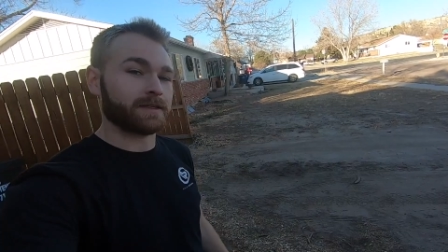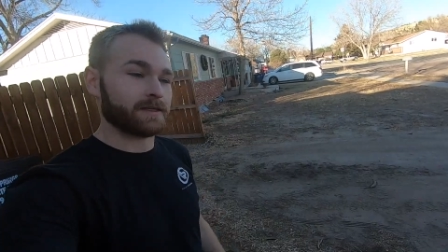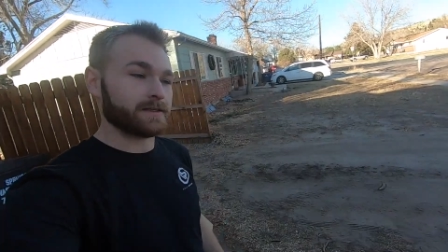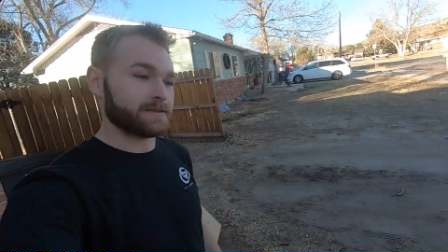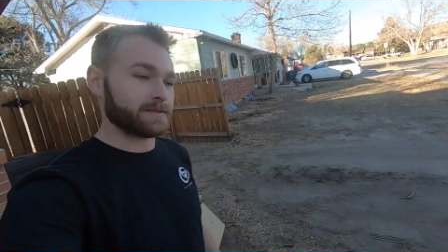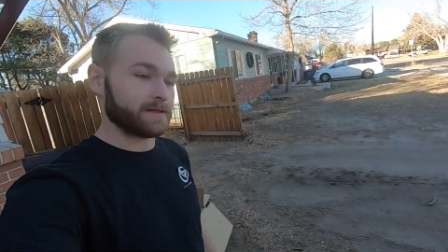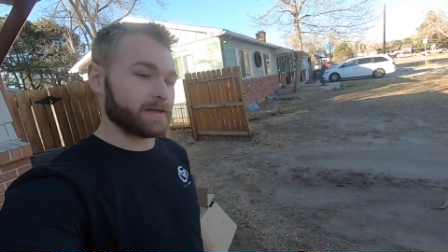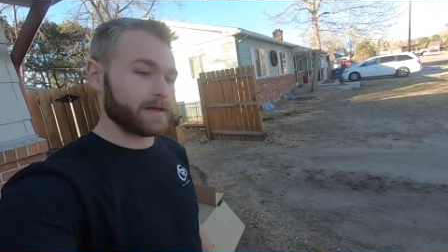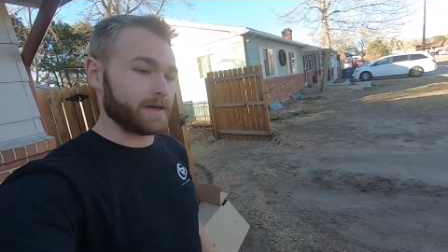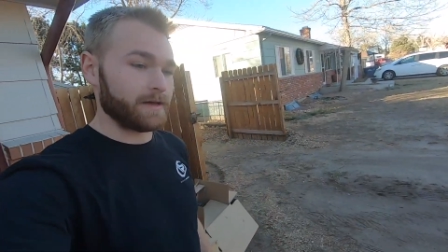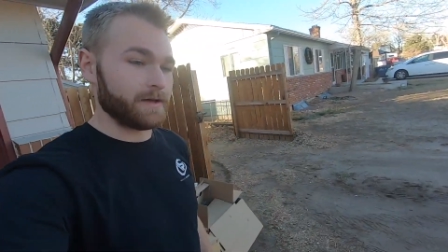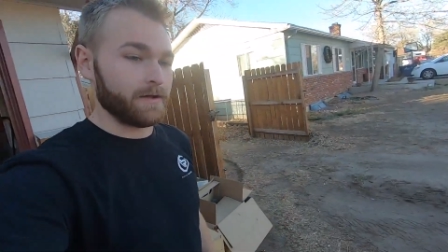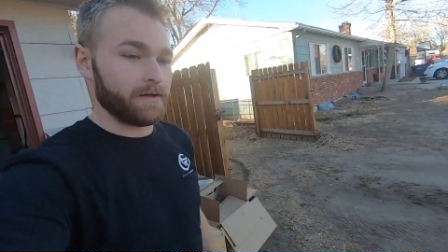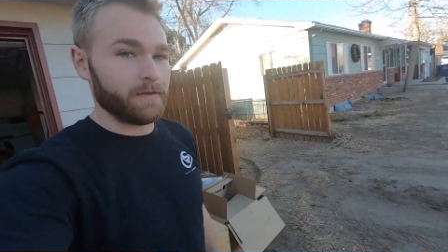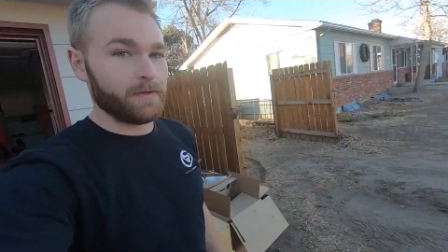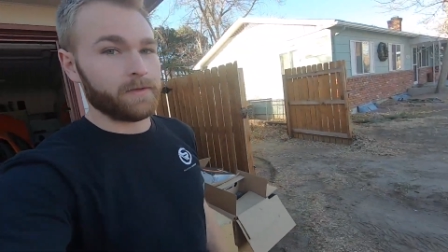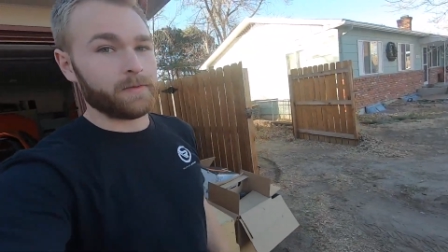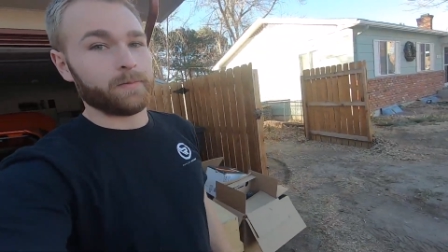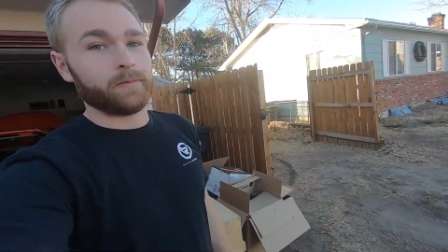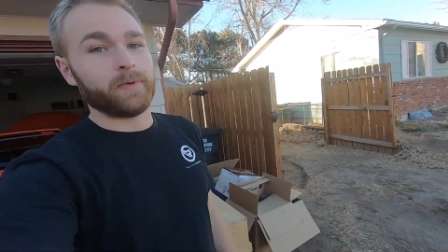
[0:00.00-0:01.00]
it today,
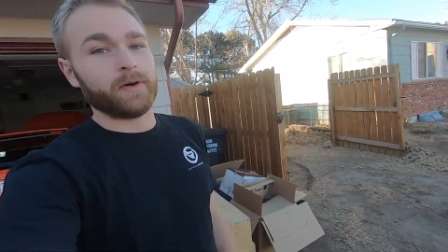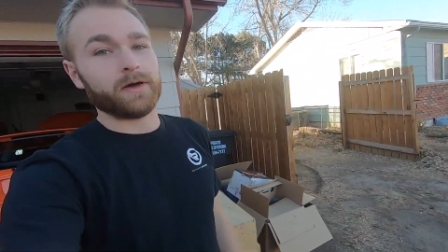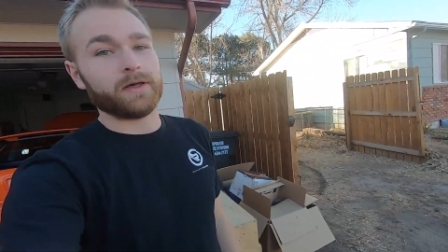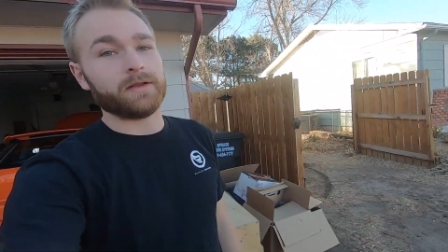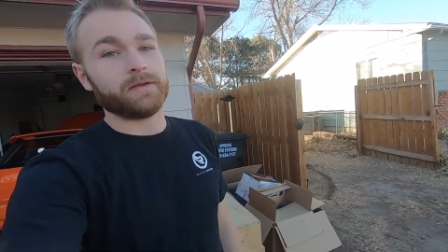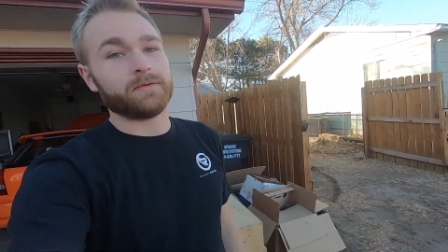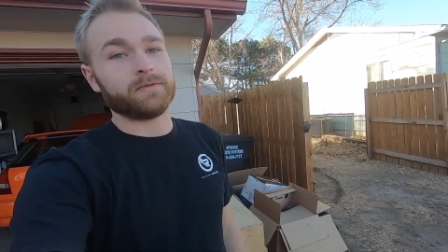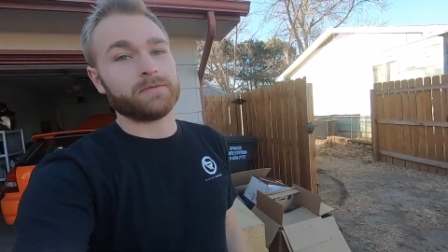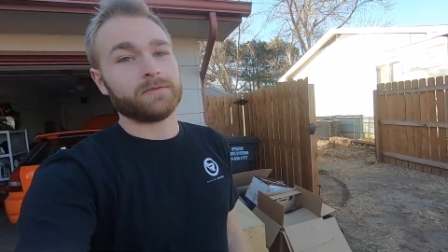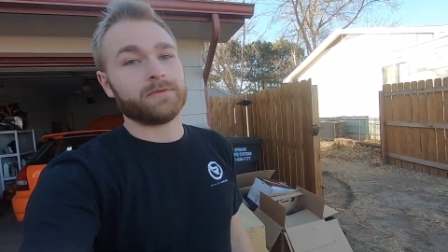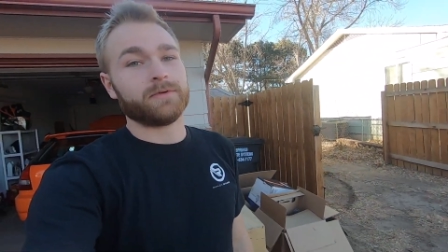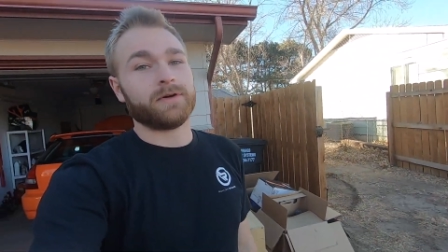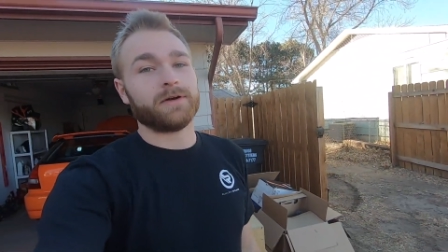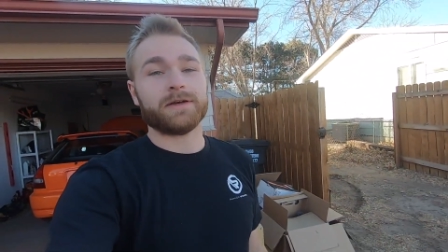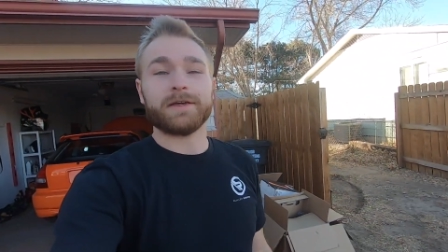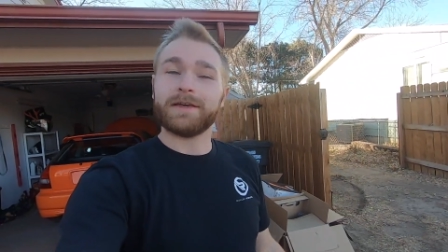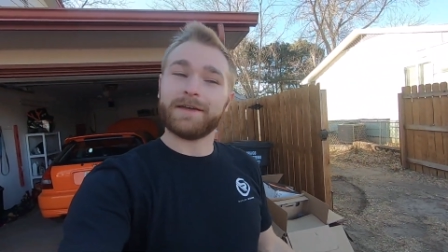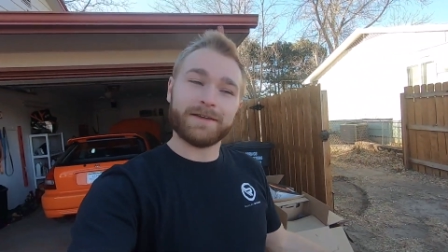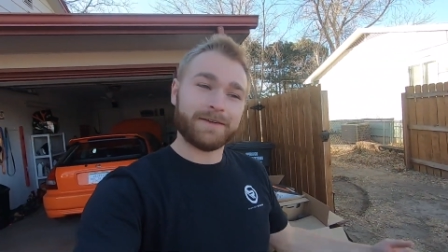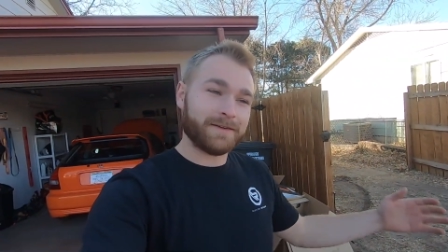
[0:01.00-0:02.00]
but
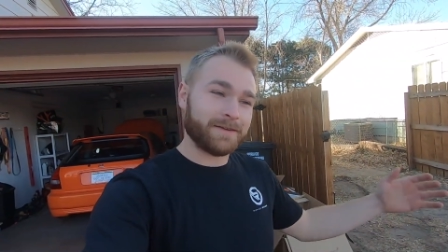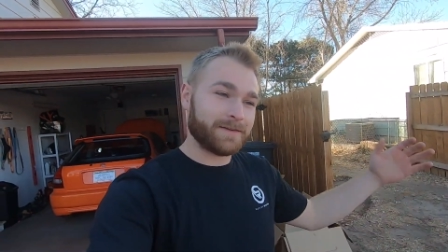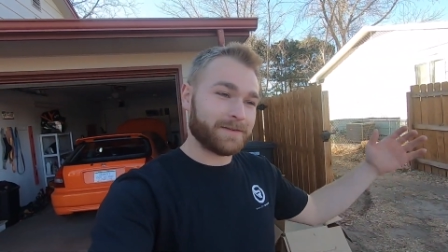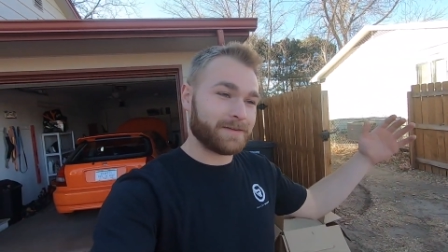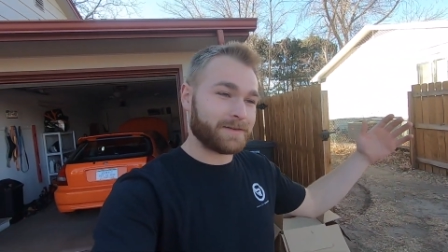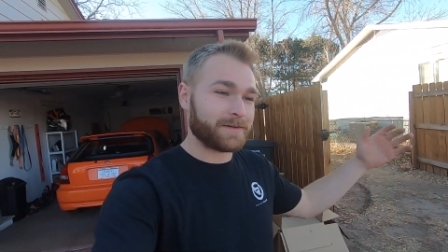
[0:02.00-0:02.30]
again,